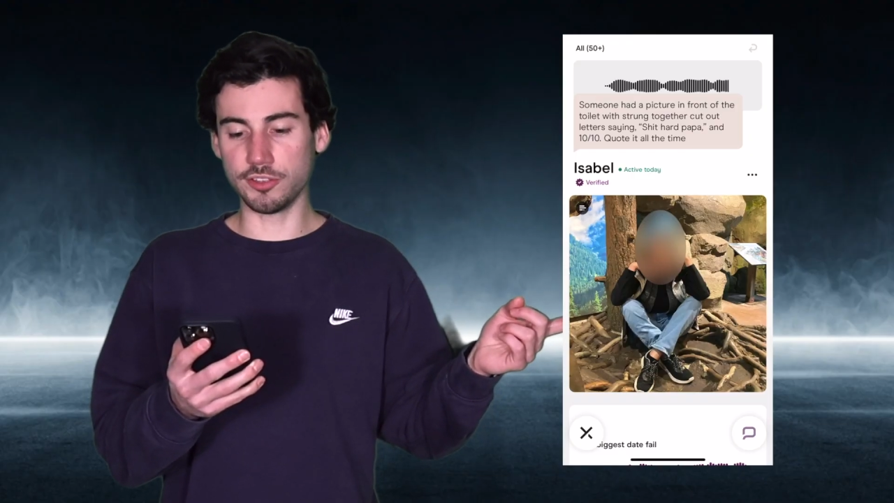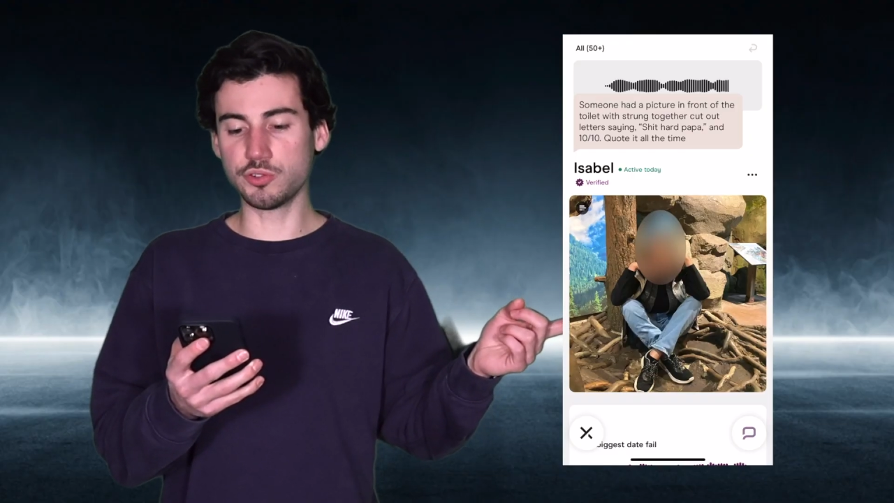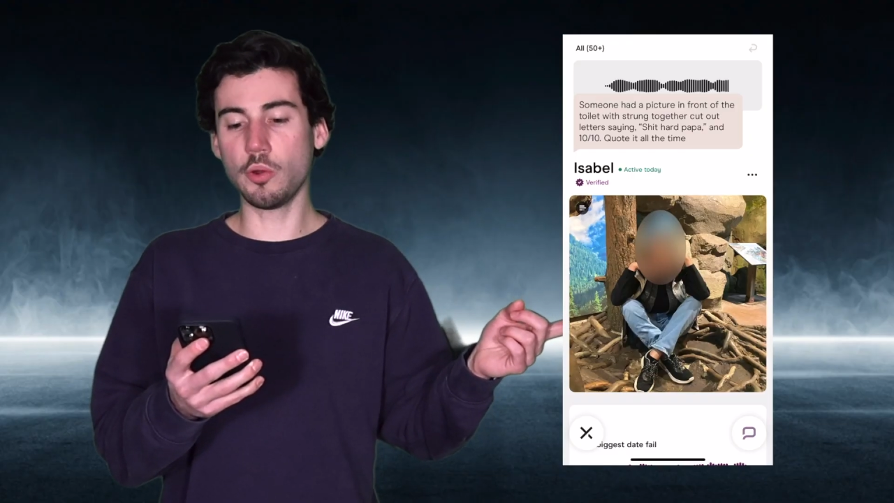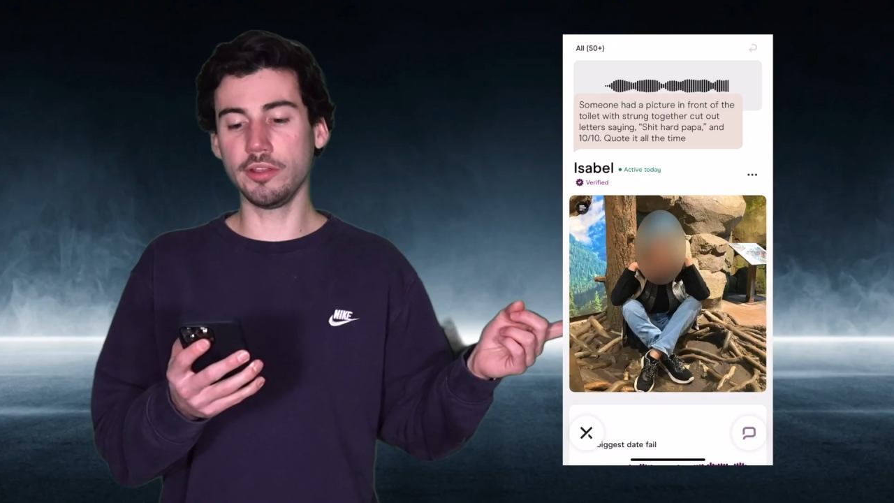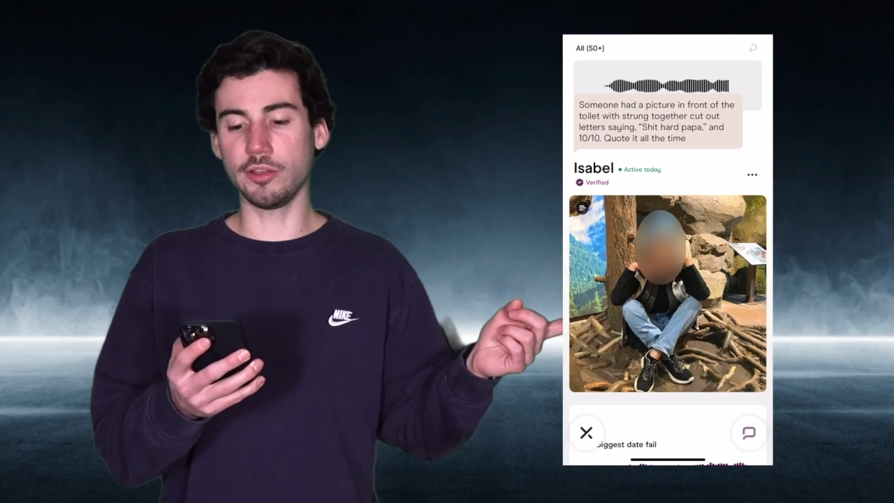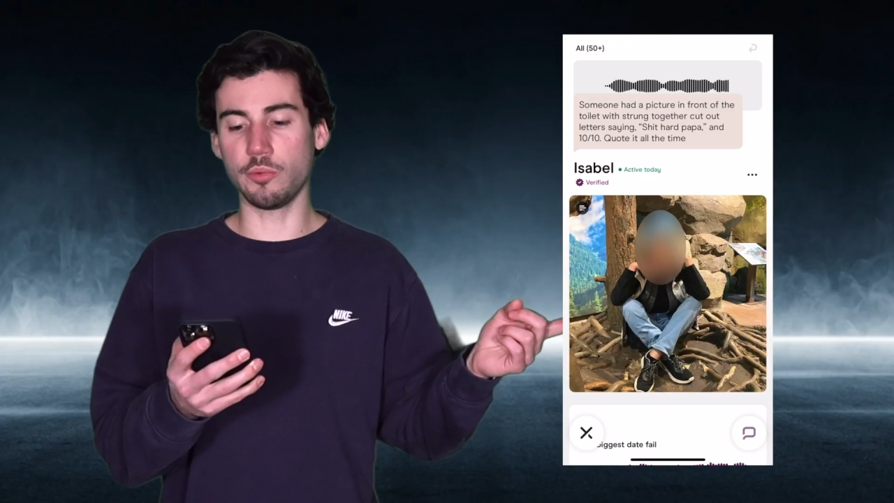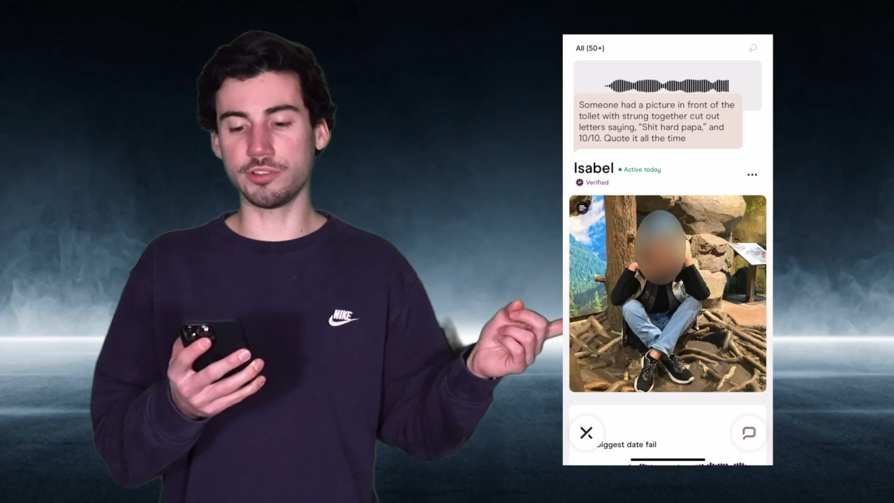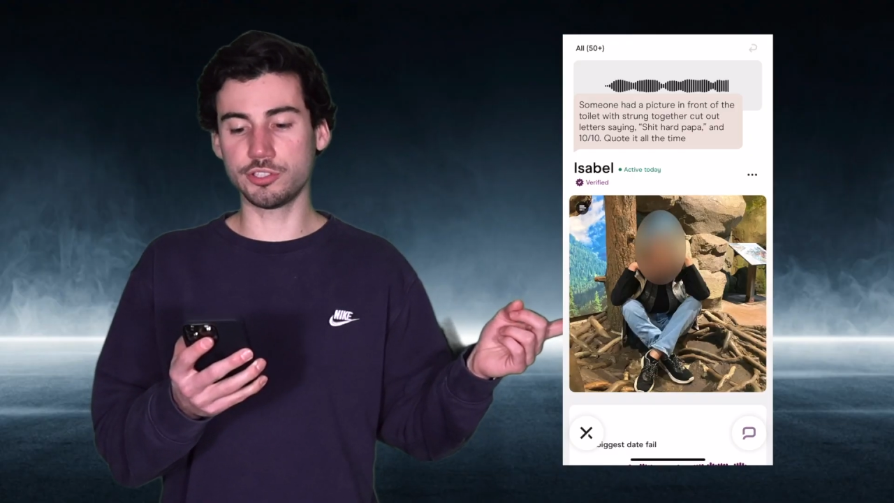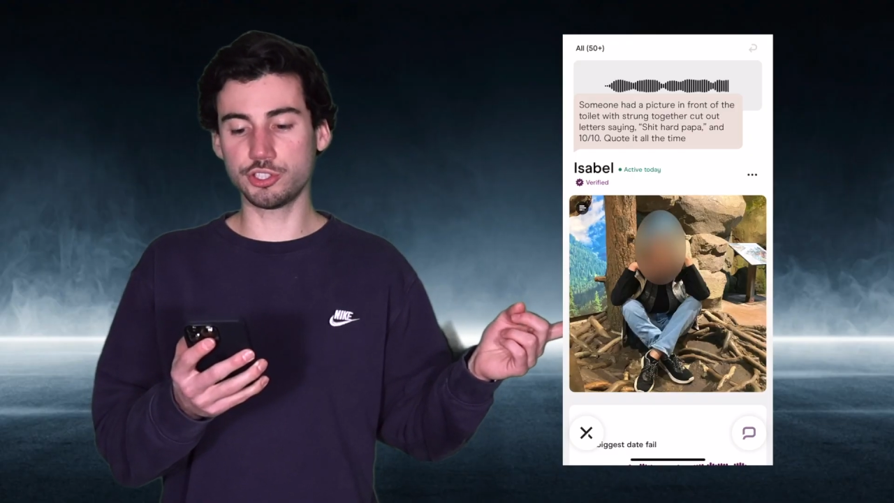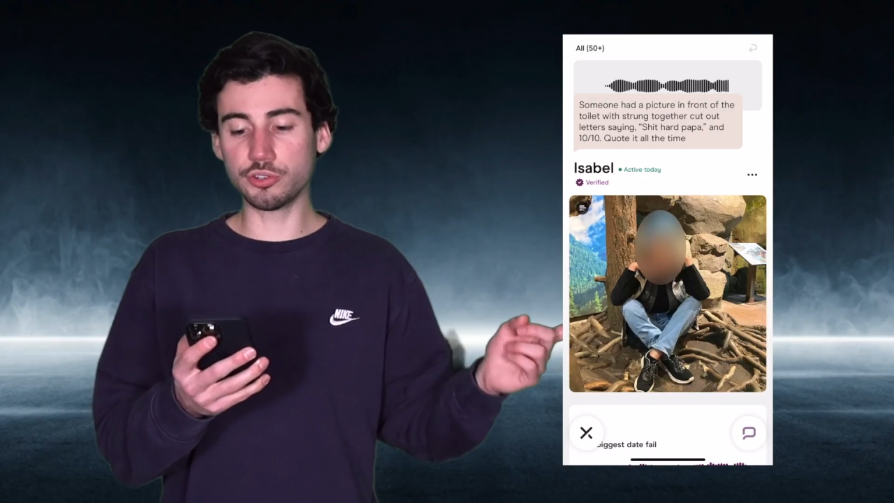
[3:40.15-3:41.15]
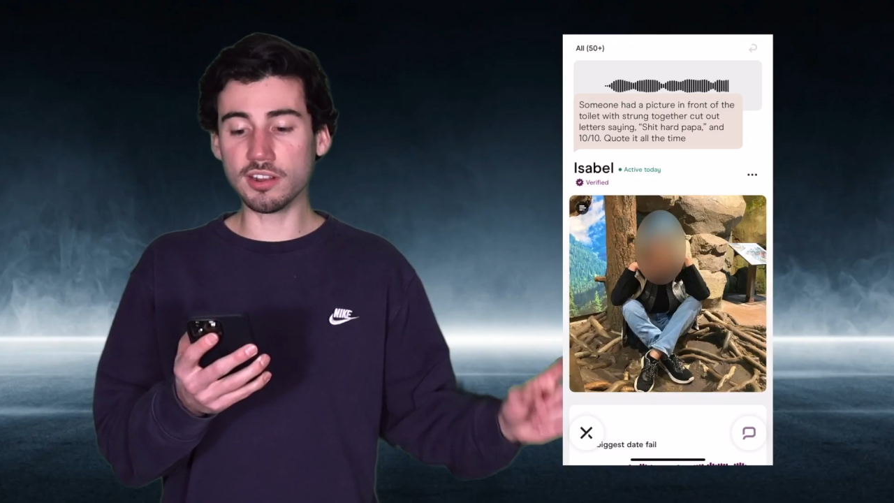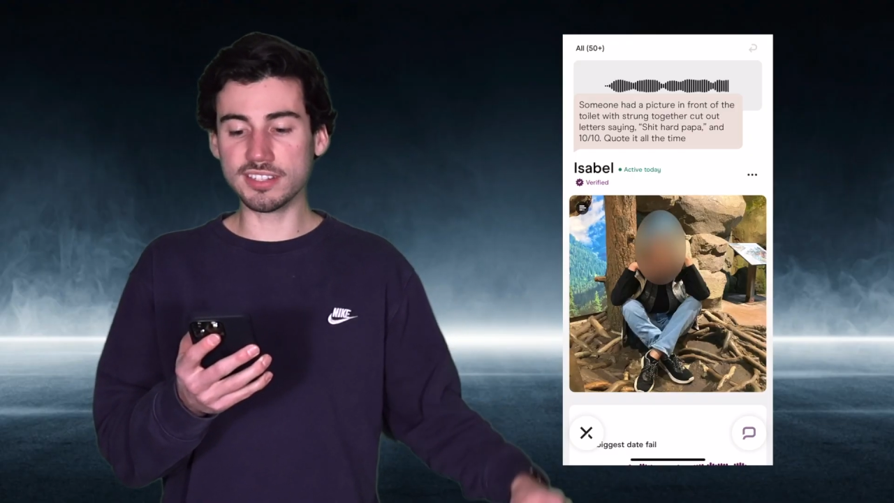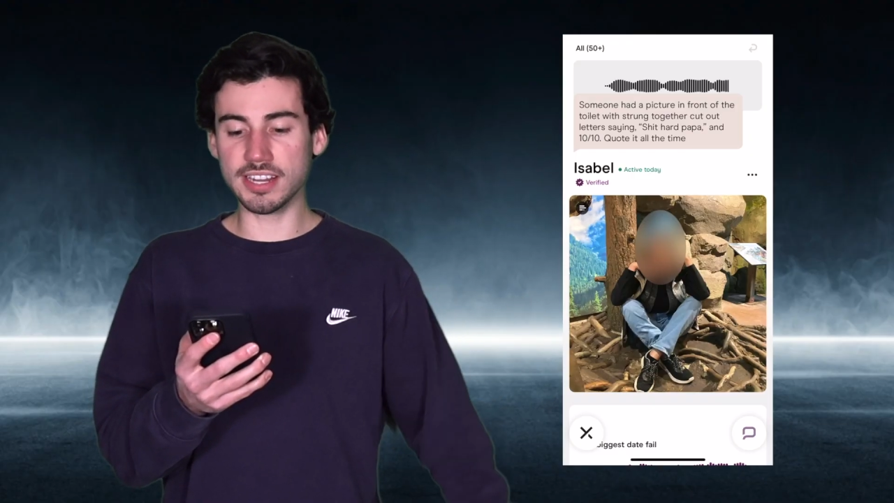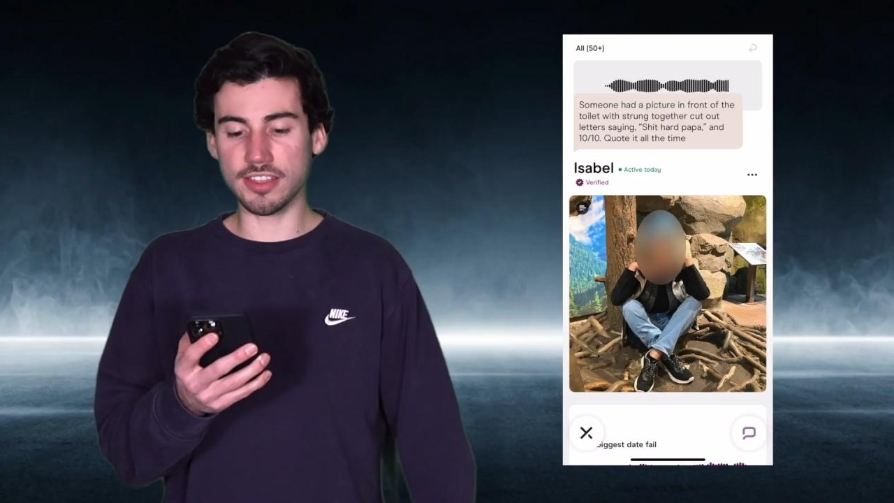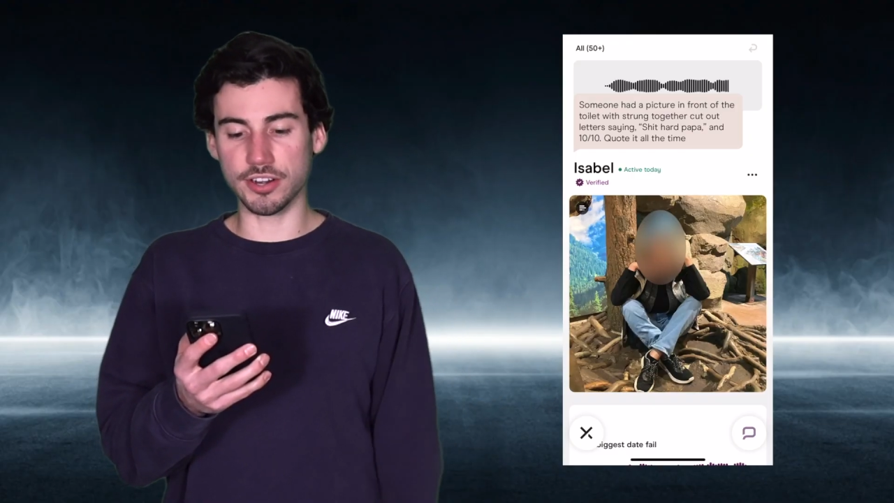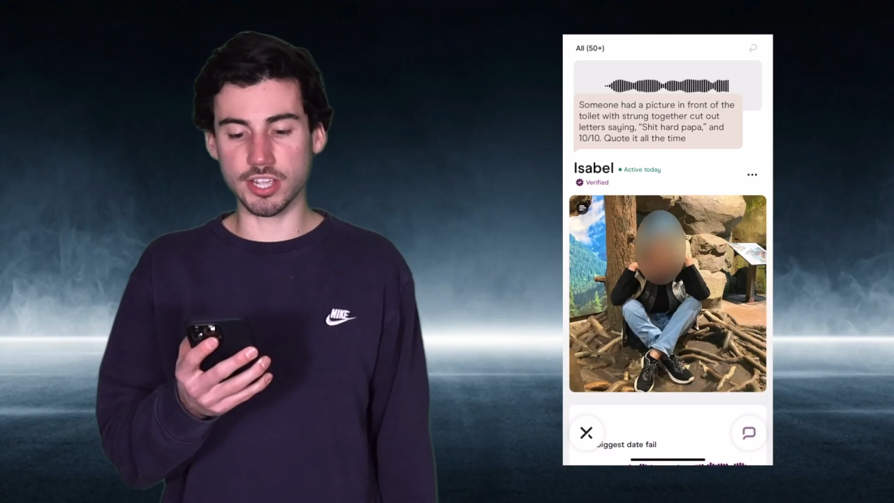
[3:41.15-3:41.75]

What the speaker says: toilet with strung together